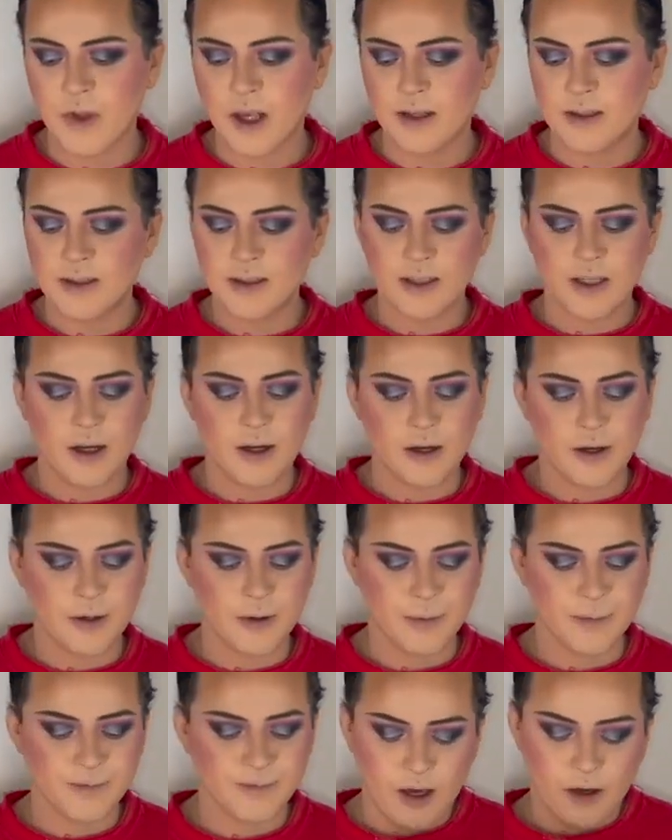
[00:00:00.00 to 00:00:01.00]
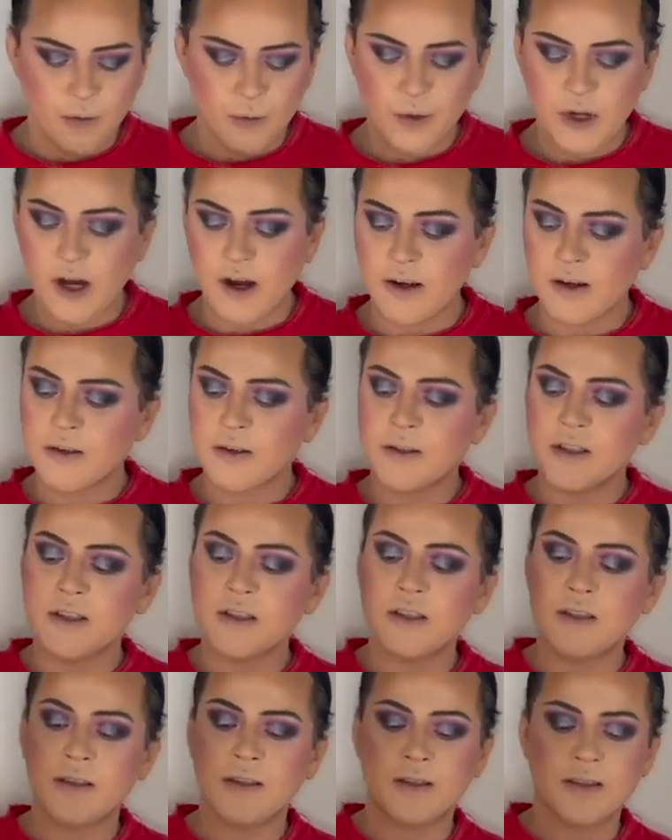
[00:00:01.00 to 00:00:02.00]
so we are going
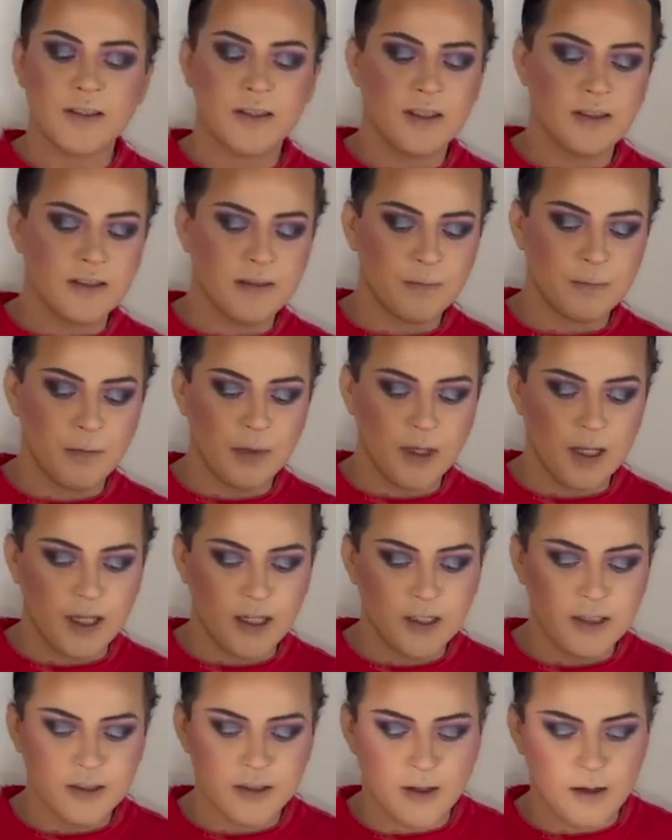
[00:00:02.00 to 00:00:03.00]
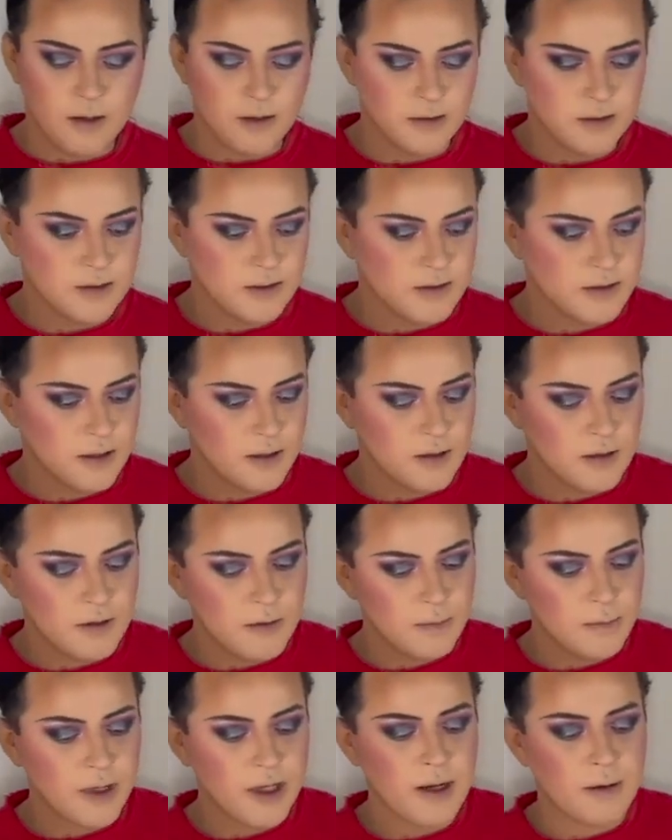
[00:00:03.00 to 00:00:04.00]
to use this blush also,
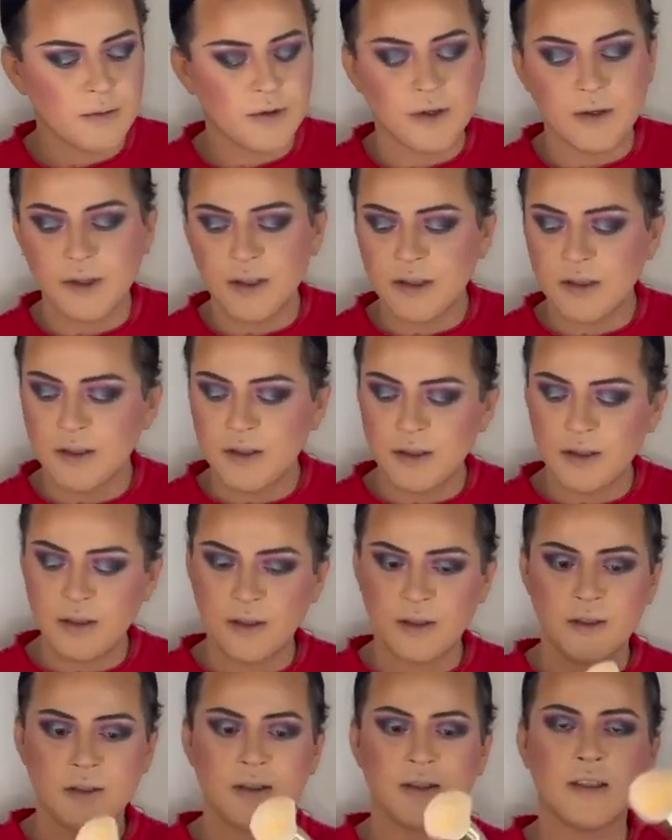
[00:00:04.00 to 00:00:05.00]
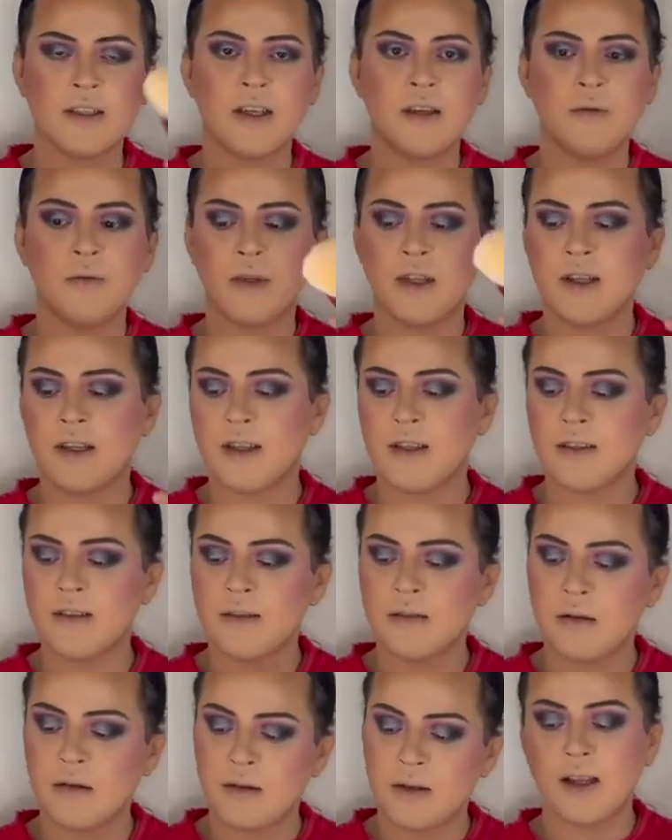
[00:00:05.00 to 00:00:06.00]
but I'm going to use it with
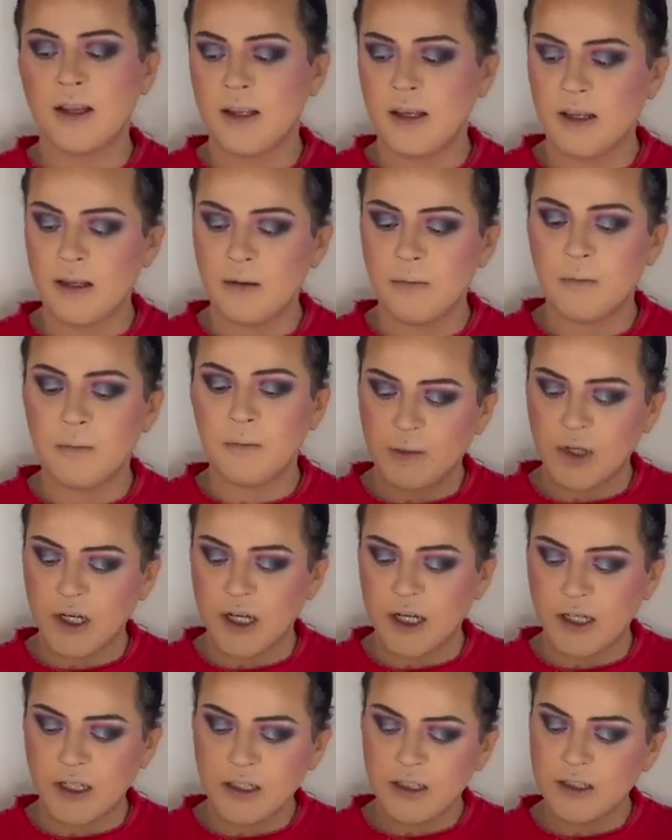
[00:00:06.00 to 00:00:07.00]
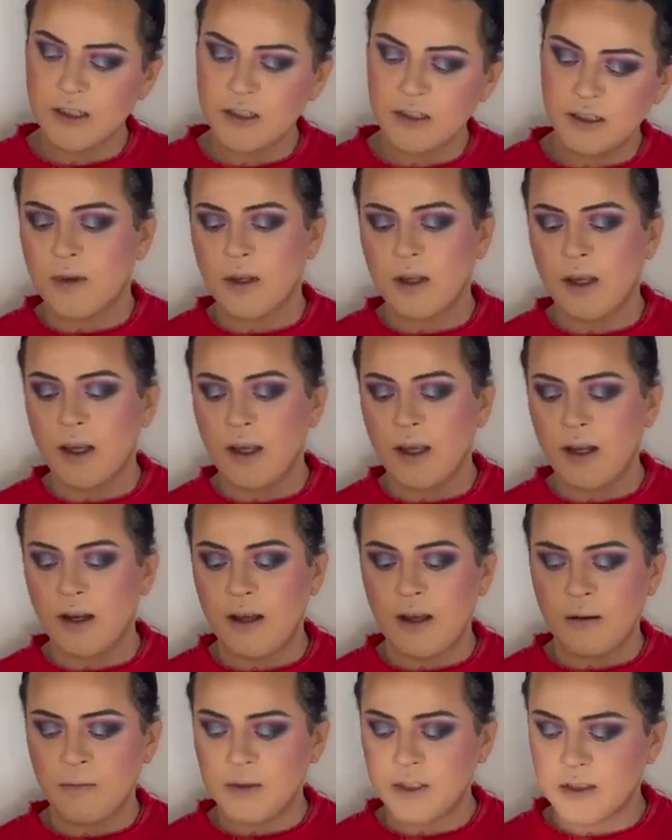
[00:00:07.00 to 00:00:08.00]
this clean brush, and
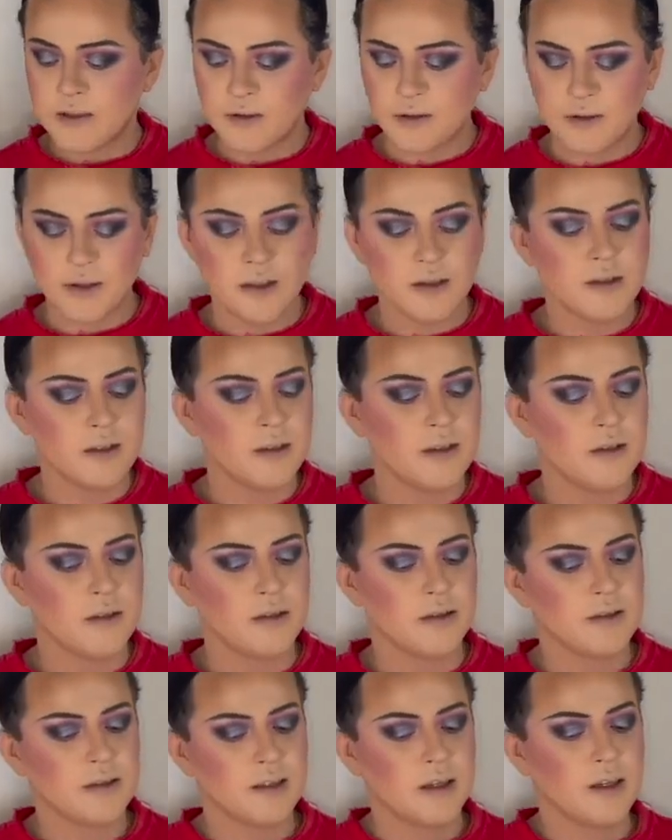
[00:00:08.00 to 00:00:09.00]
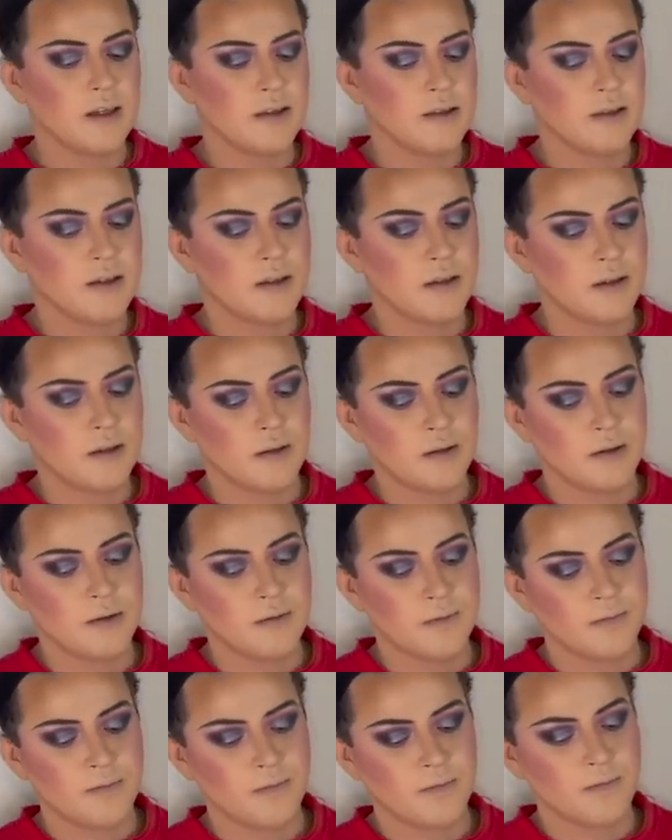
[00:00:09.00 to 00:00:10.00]
I'm going
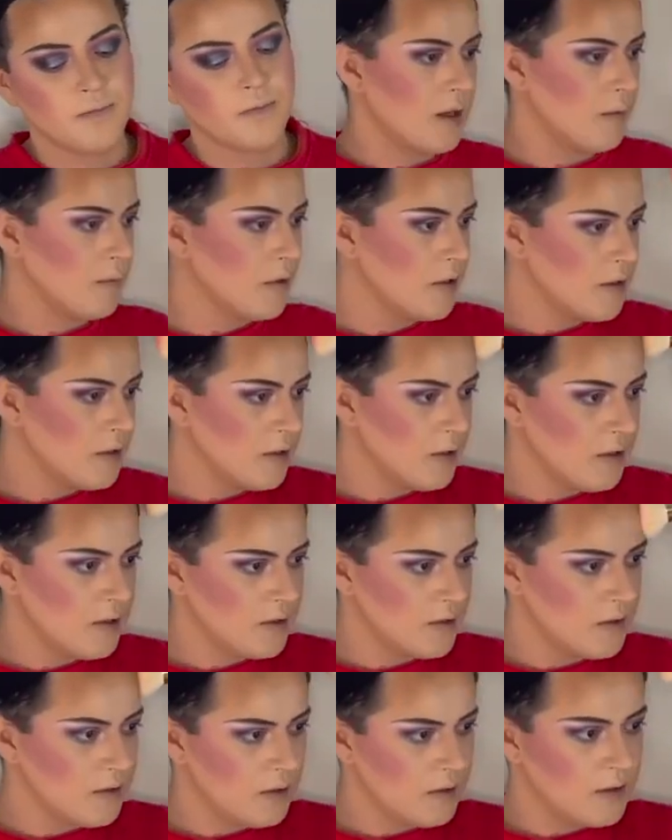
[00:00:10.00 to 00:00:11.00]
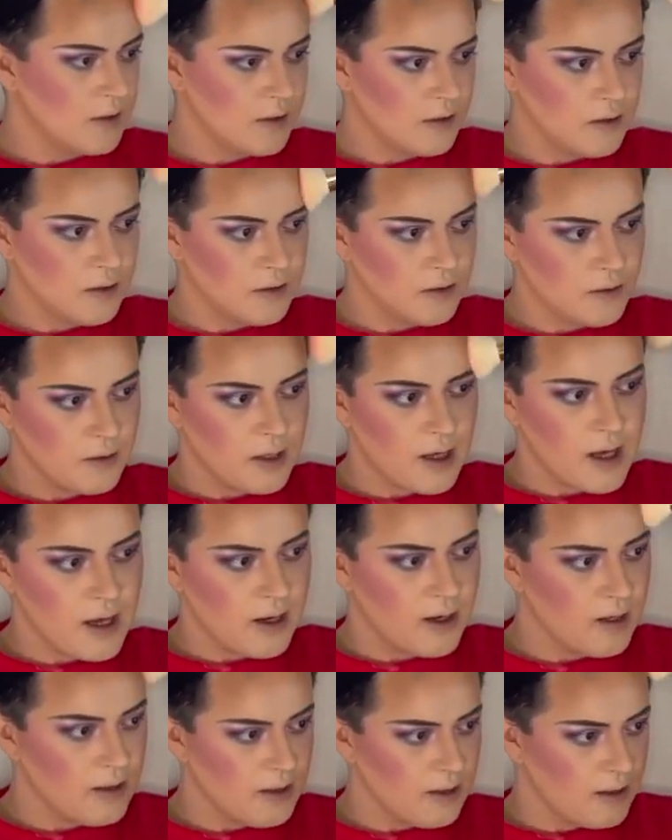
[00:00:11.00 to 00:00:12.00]
to just use it to add
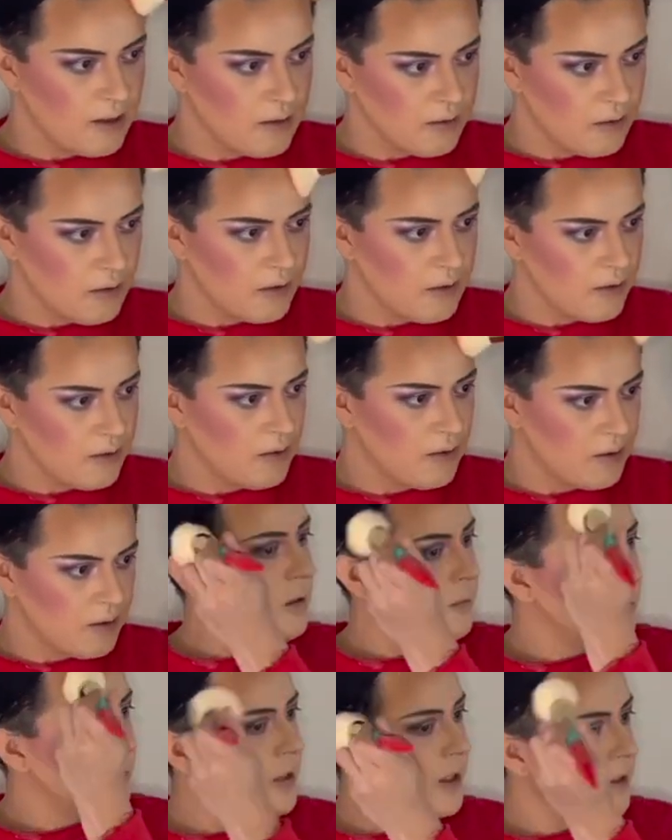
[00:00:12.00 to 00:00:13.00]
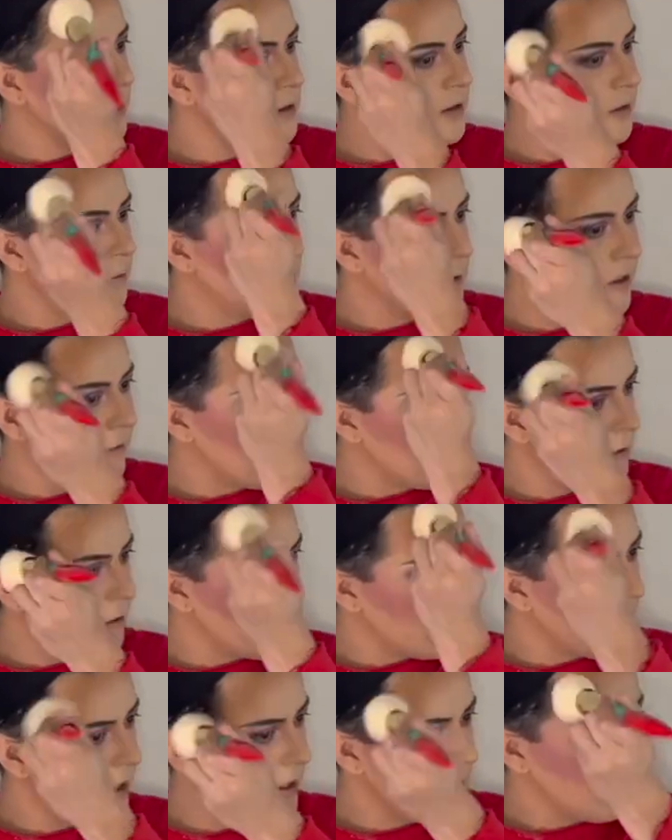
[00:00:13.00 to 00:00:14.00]
a little bit to my
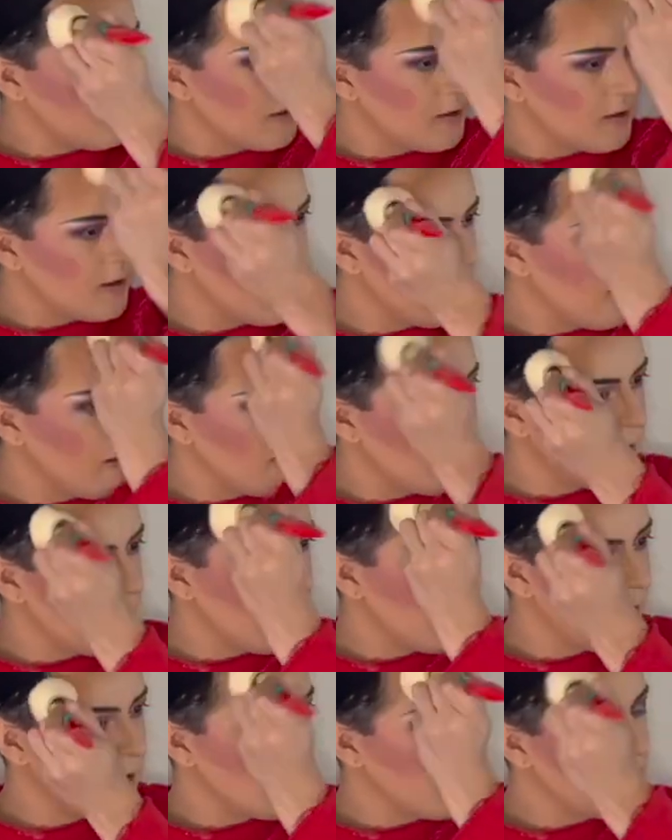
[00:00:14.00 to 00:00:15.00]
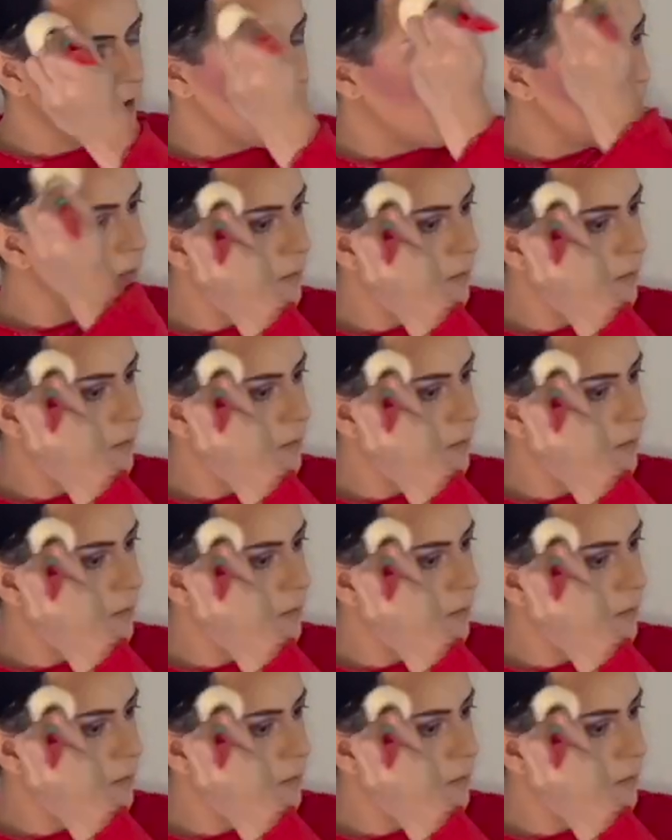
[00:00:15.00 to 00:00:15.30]
forehead because I love adding